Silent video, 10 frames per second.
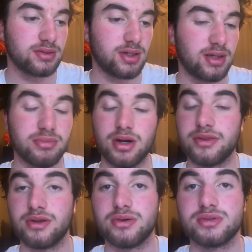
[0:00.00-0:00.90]
I bought
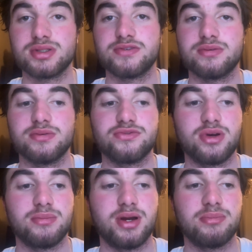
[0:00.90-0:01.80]
those
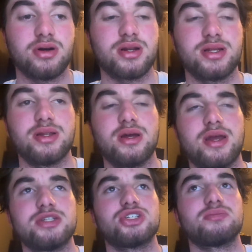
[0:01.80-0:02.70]
I bought an
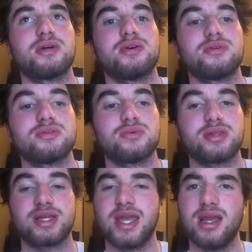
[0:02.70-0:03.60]
engine mount with the
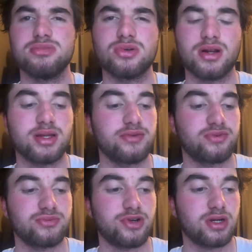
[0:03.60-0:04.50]
cable on it
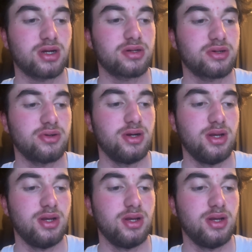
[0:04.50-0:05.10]
from Rock Auto,